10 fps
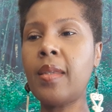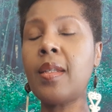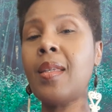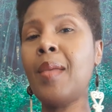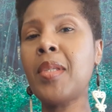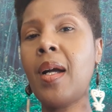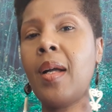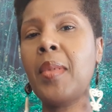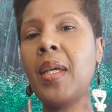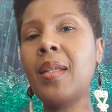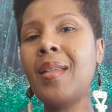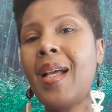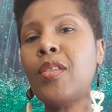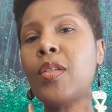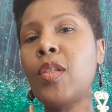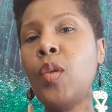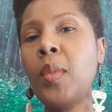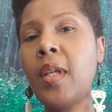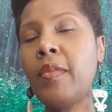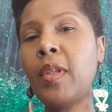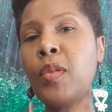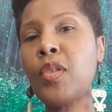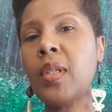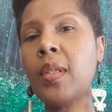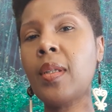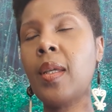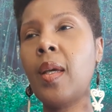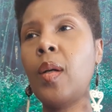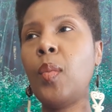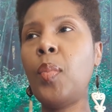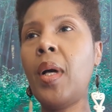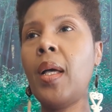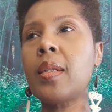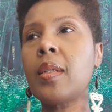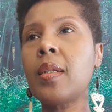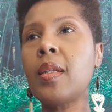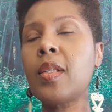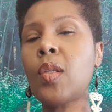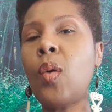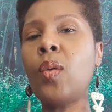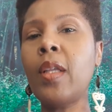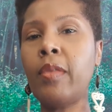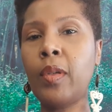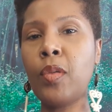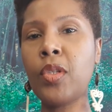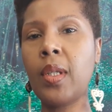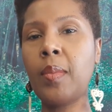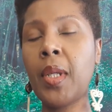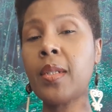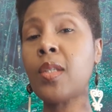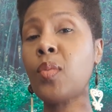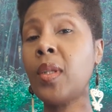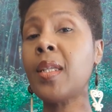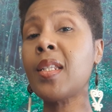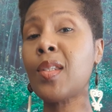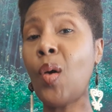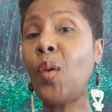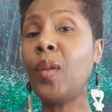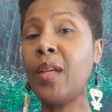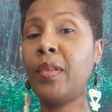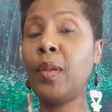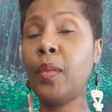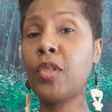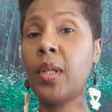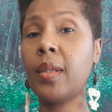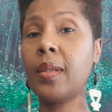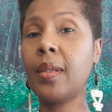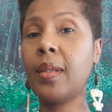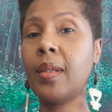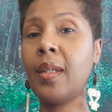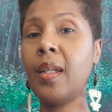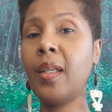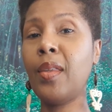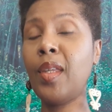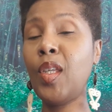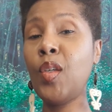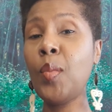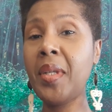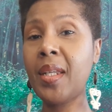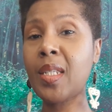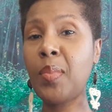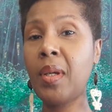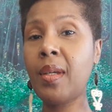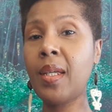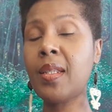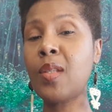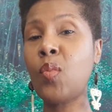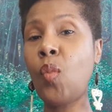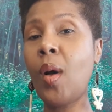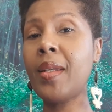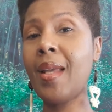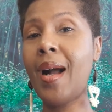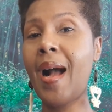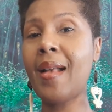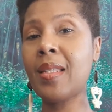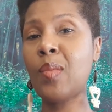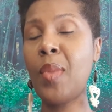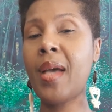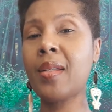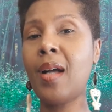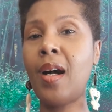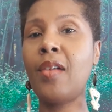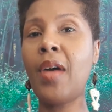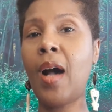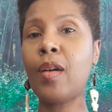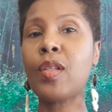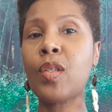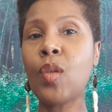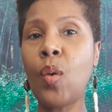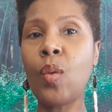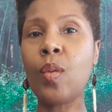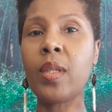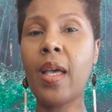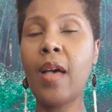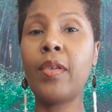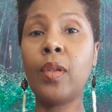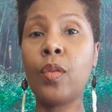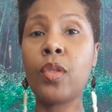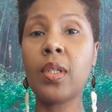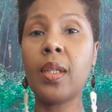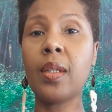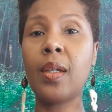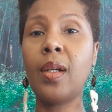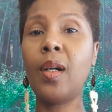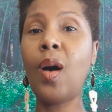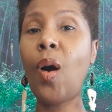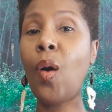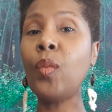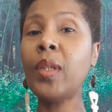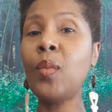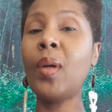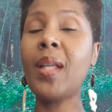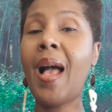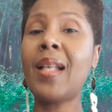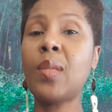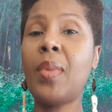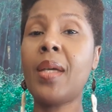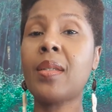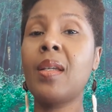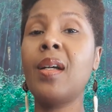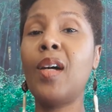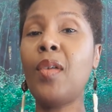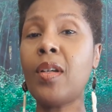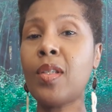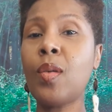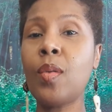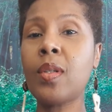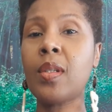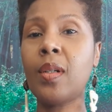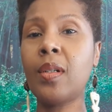at the same time not just human evolution, but soul evolution because it's really soul evolution the human experience is one aspect of our soul's evolution. Only one aspect of our soul's